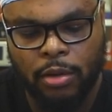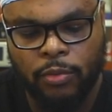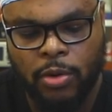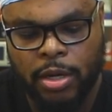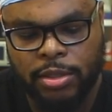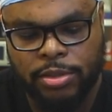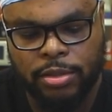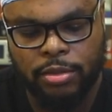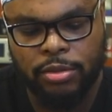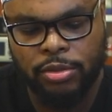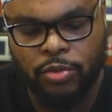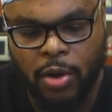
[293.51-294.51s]
Once,
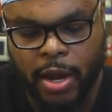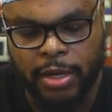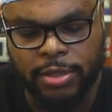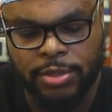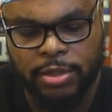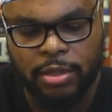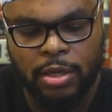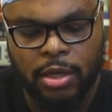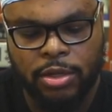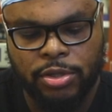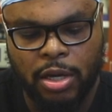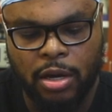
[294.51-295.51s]
twice.
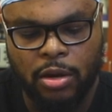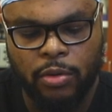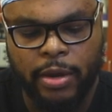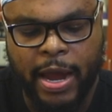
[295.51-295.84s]
So